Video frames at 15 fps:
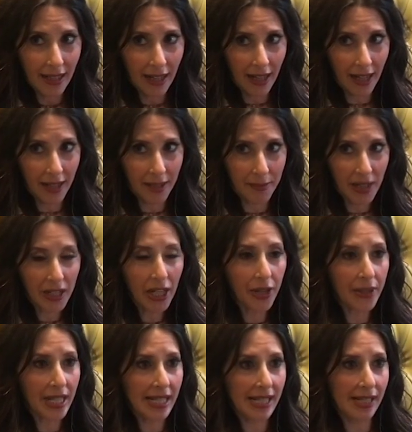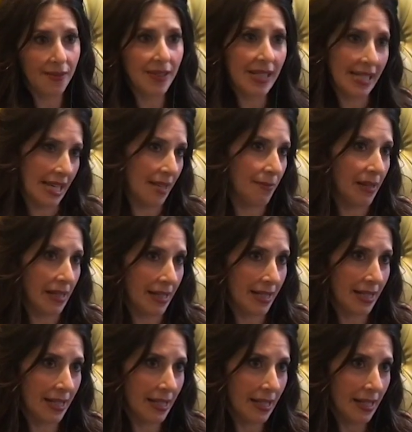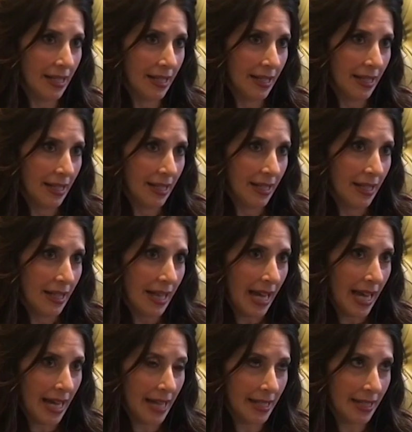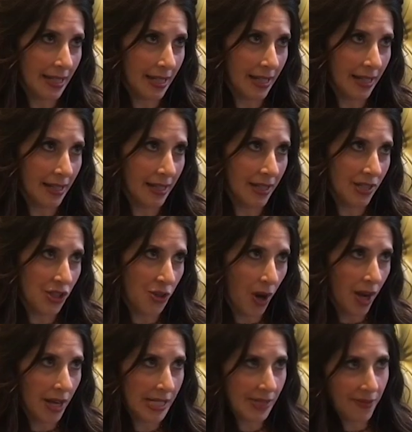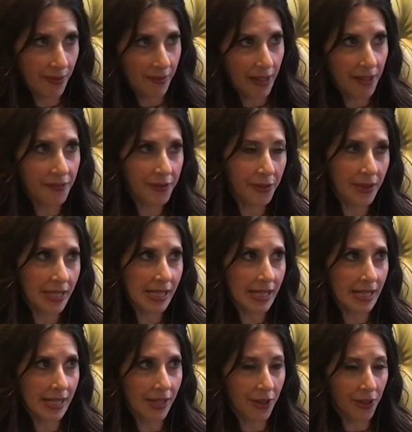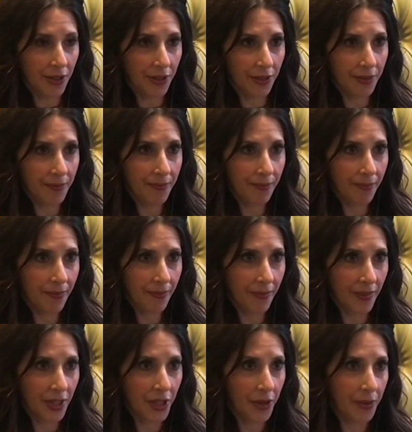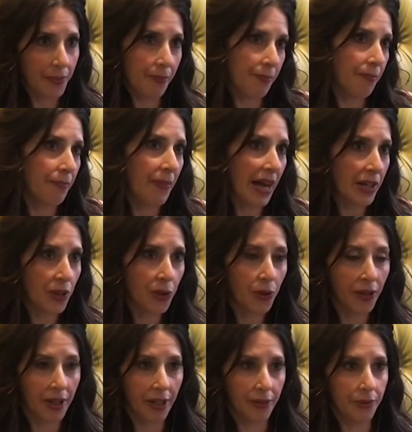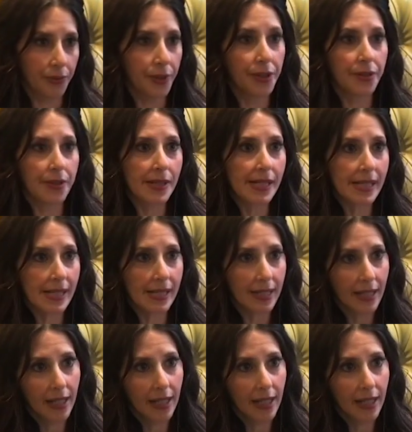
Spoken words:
a cohesive statement, and it draws from influences that are, you know, my core roots,